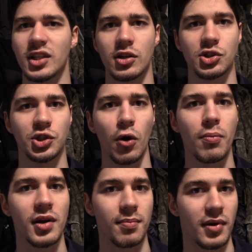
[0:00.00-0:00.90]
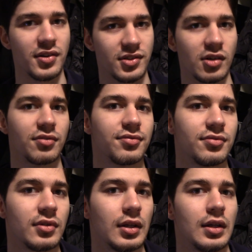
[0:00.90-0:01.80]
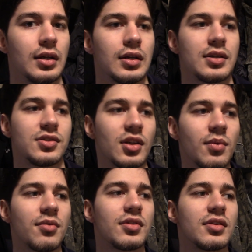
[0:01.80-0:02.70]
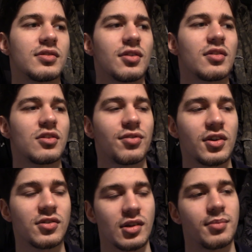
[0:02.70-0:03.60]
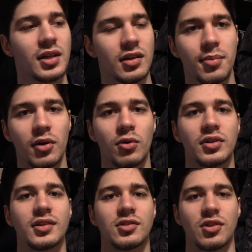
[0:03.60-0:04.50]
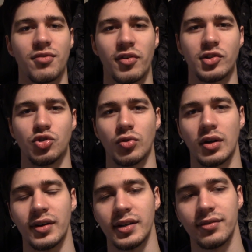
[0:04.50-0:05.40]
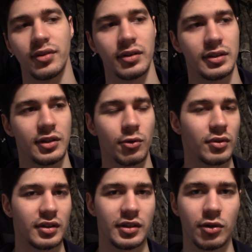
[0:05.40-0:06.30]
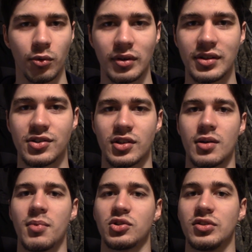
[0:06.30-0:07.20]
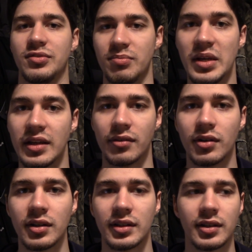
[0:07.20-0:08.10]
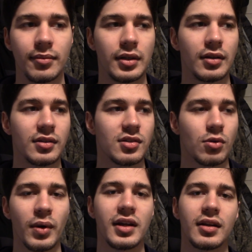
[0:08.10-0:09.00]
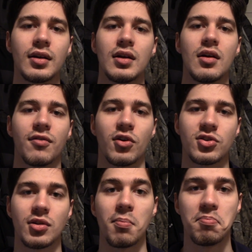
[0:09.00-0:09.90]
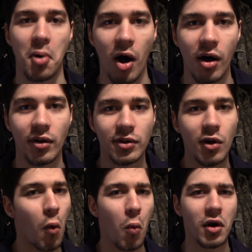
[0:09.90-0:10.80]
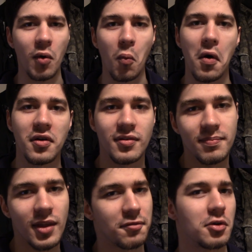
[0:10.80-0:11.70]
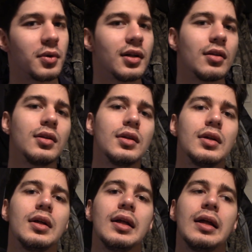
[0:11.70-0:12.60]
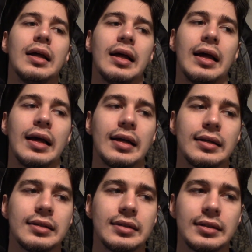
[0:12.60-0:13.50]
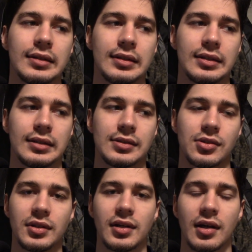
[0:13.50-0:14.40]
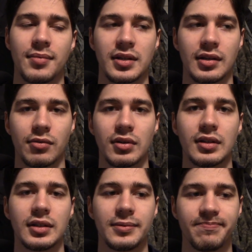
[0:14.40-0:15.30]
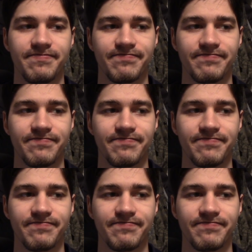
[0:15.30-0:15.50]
kind of show a bit of myself, because some of these videos I make about Old English are very dry, you don't really see much of me really. I mean, this is a way for us to bond one-on-one, if you will. And so yeah, I mean, it really,